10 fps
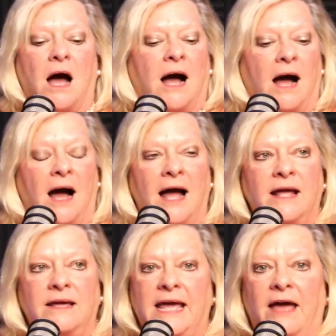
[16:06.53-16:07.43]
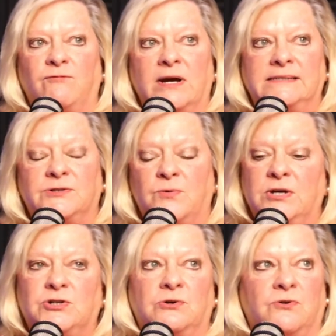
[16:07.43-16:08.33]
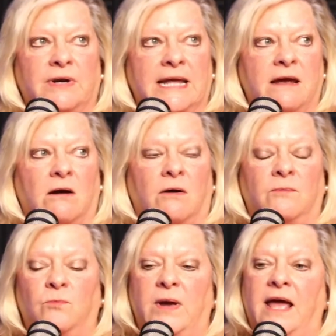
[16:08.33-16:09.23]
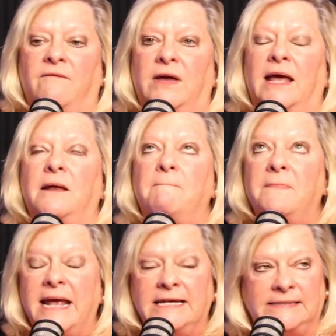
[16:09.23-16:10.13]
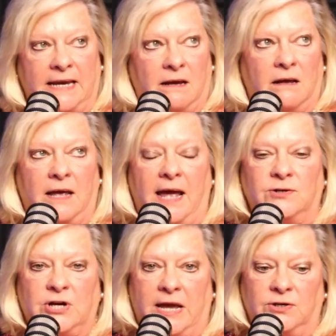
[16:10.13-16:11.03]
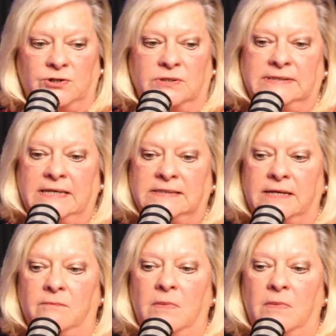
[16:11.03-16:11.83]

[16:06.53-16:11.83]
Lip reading: I have raised 3 children here. We have an amazing educational system.